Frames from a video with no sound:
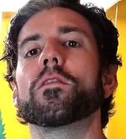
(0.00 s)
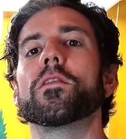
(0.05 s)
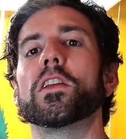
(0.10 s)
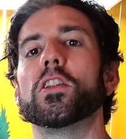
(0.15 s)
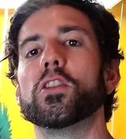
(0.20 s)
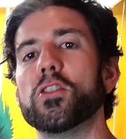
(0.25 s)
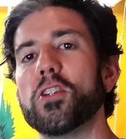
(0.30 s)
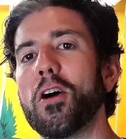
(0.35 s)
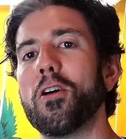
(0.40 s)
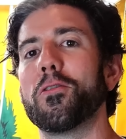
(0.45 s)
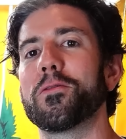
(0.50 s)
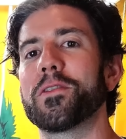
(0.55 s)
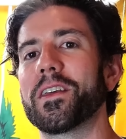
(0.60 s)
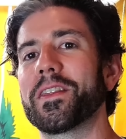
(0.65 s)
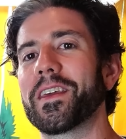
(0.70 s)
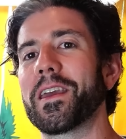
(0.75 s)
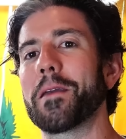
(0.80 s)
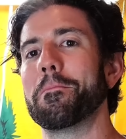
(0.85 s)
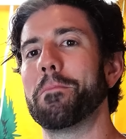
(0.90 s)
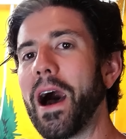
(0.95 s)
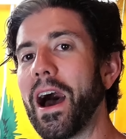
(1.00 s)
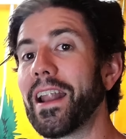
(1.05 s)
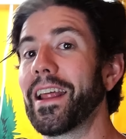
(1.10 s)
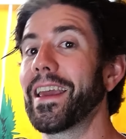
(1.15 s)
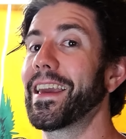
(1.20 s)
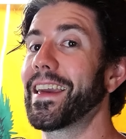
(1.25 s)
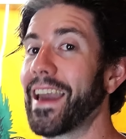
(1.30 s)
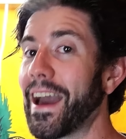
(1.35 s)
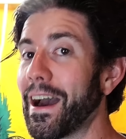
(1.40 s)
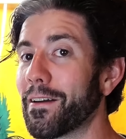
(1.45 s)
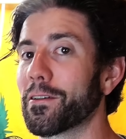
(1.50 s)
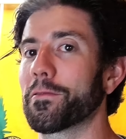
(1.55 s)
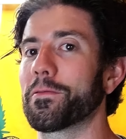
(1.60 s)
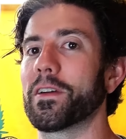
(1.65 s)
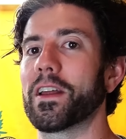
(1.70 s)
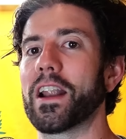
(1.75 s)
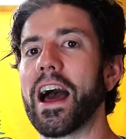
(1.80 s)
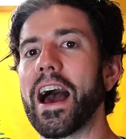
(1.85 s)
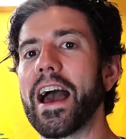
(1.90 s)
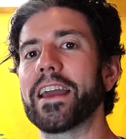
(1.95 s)
even know that they bought a
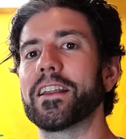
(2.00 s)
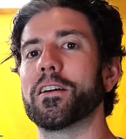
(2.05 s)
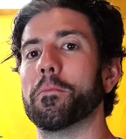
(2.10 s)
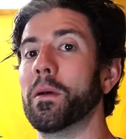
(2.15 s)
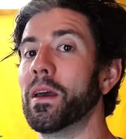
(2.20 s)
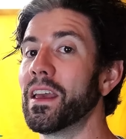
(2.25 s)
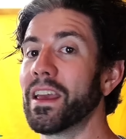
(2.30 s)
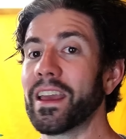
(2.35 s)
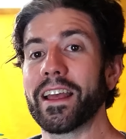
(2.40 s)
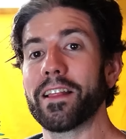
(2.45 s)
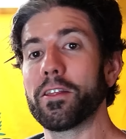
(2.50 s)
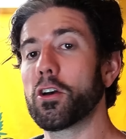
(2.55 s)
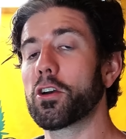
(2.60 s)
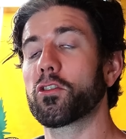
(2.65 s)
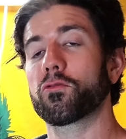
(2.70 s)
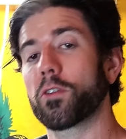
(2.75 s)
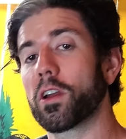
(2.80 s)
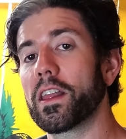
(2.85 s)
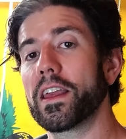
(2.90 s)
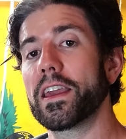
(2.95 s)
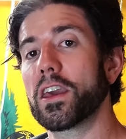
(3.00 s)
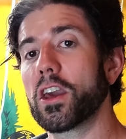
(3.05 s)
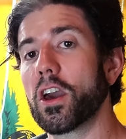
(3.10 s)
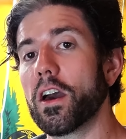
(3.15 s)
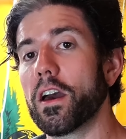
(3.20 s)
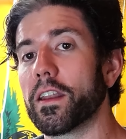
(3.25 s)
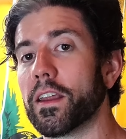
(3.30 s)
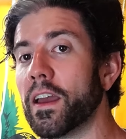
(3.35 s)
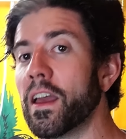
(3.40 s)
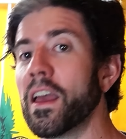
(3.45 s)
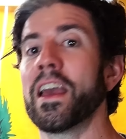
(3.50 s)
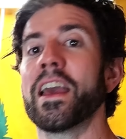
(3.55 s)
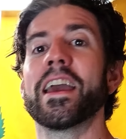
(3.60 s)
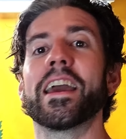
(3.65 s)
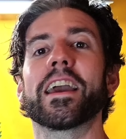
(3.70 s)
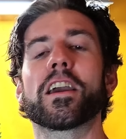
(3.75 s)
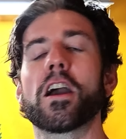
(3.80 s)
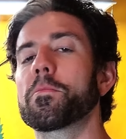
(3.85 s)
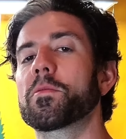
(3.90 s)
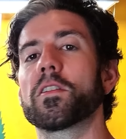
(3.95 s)
counterfeit item. It looks really good.
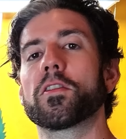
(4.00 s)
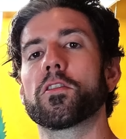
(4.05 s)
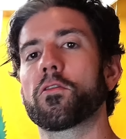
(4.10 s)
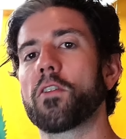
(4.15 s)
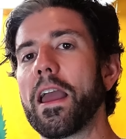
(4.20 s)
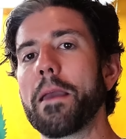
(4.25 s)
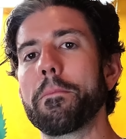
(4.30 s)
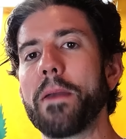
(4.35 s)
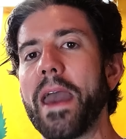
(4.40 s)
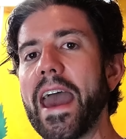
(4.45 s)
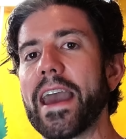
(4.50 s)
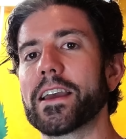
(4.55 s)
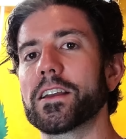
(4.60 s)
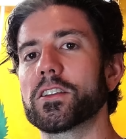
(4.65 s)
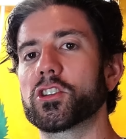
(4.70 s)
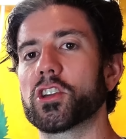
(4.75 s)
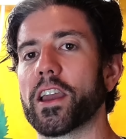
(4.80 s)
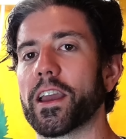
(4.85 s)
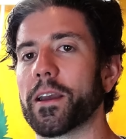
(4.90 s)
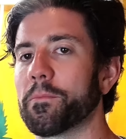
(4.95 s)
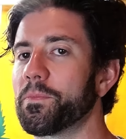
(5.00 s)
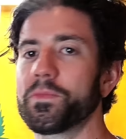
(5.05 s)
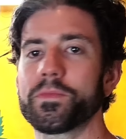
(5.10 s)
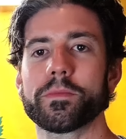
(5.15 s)
It comes in the right packaging.